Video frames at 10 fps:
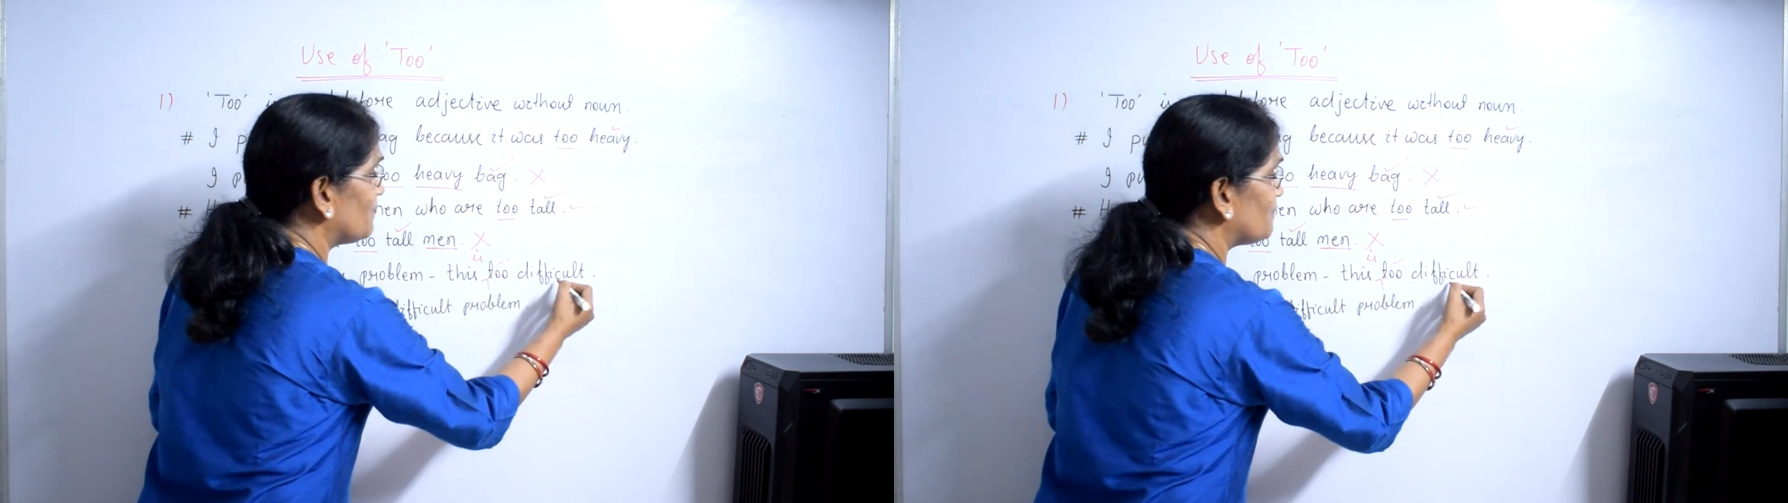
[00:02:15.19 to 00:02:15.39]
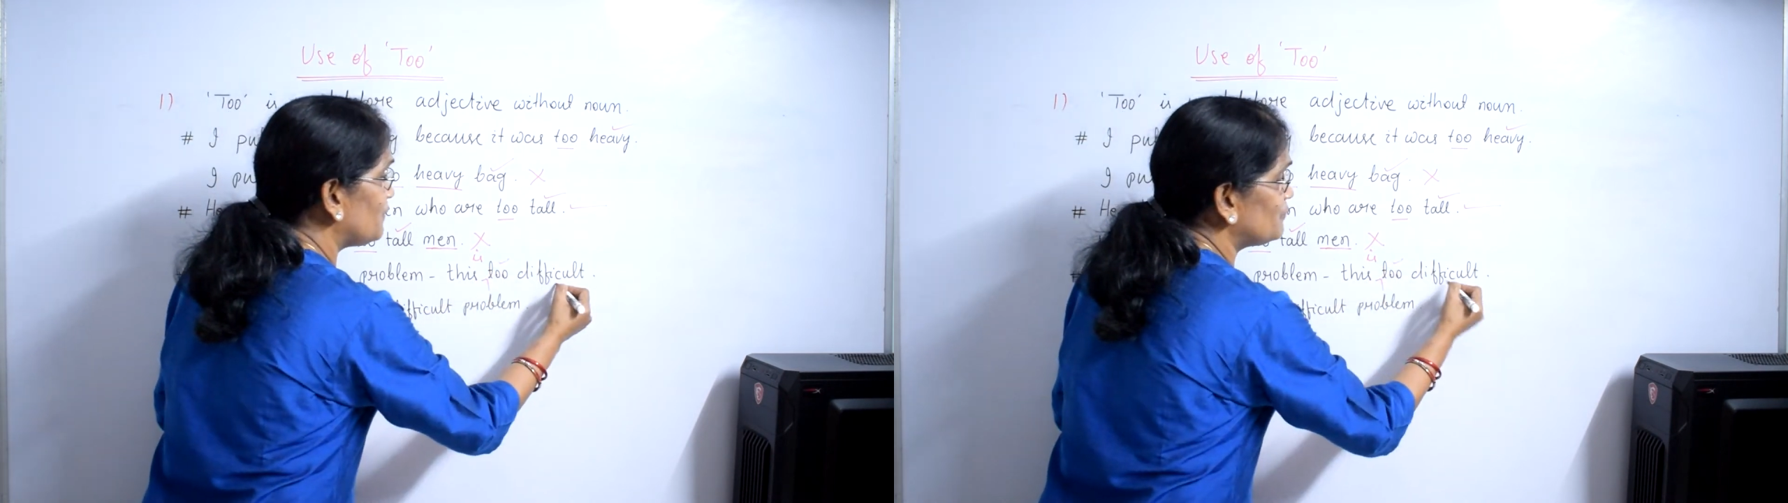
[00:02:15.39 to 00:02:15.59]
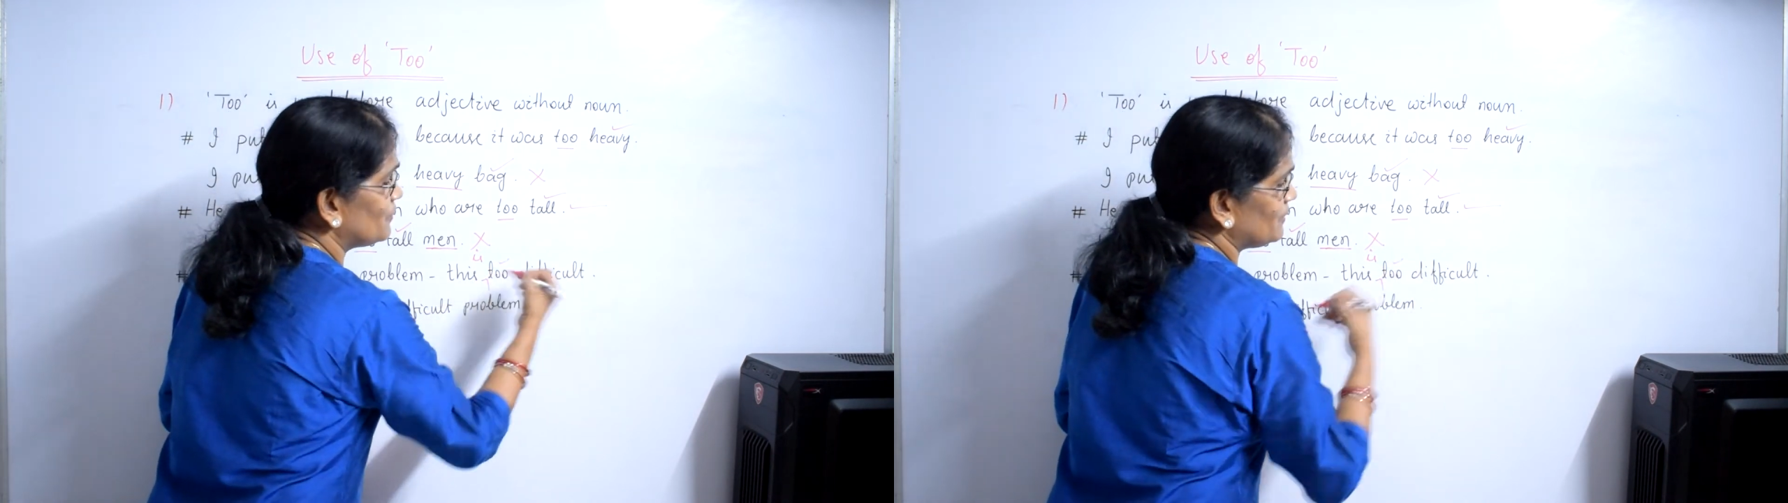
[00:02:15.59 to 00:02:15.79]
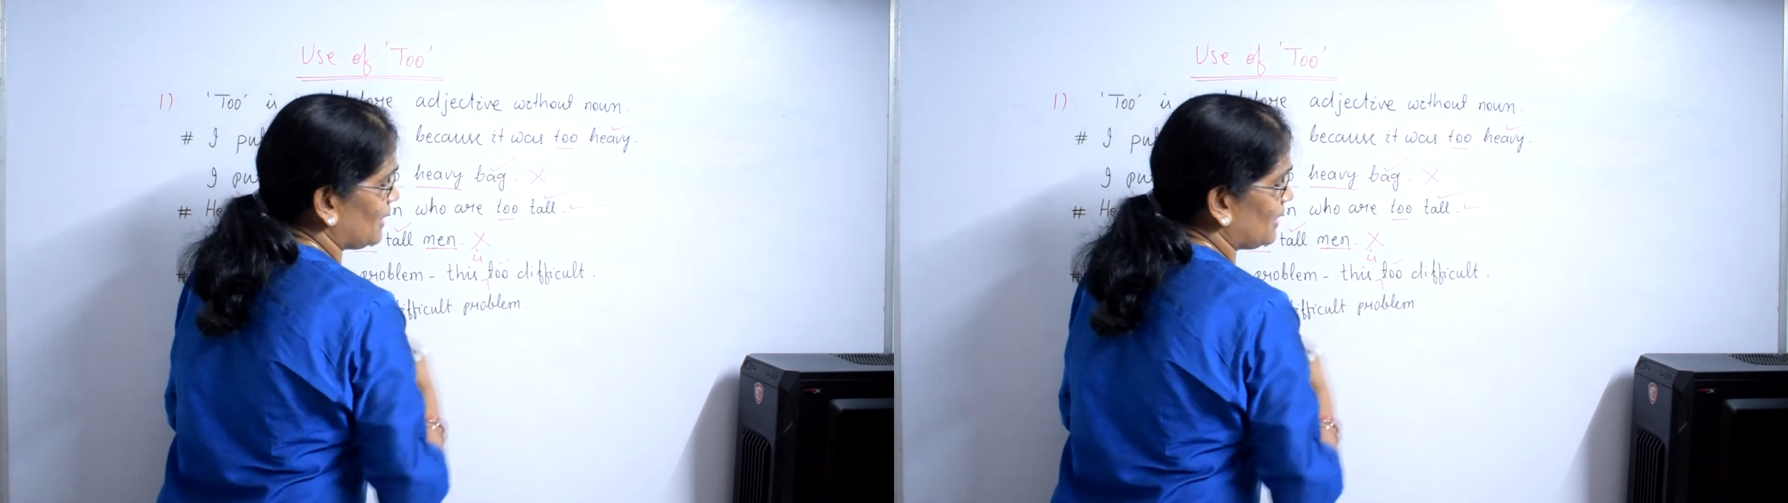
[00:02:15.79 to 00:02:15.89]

before